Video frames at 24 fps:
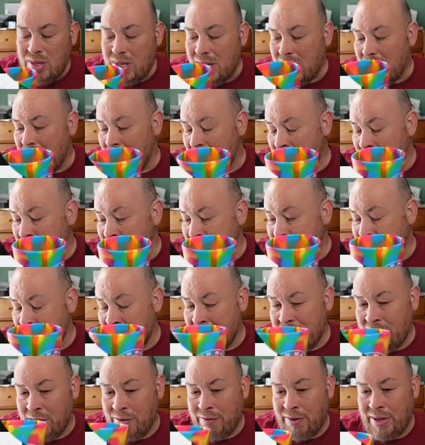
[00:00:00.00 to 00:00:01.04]
And inside
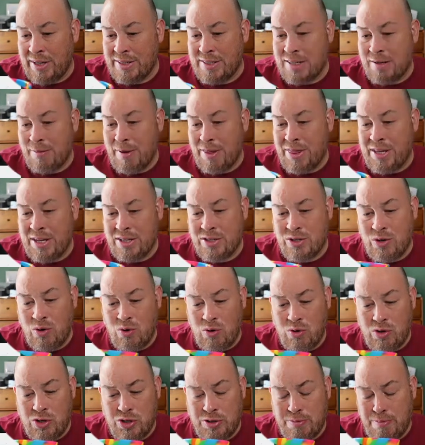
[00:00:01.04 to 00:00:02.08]
here, I've got some, I think it's
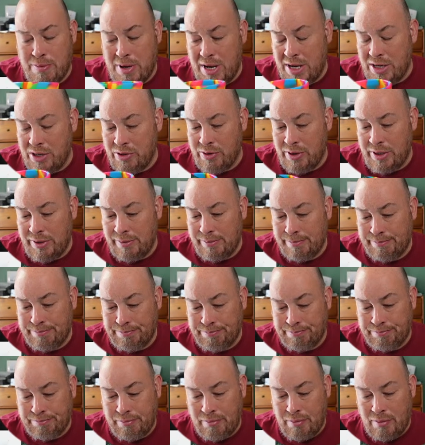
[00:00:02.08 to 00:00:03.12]
orange mandarin
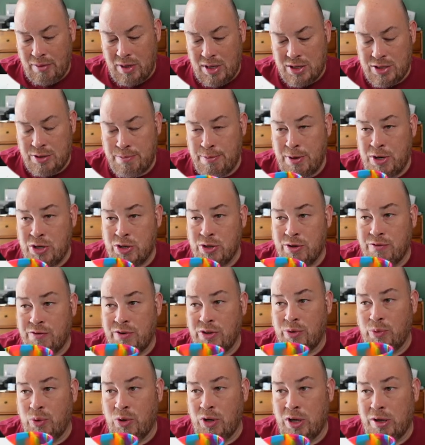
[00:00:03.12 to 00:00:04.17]
spinger for the
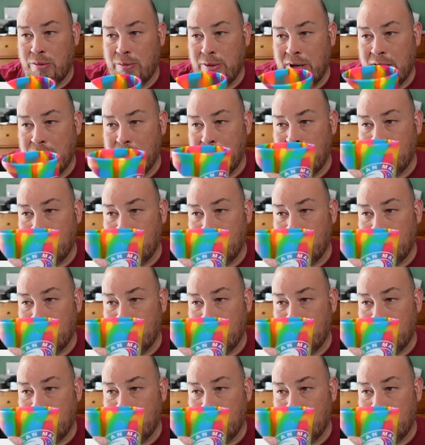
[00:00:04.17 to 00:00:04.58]
working man, but I've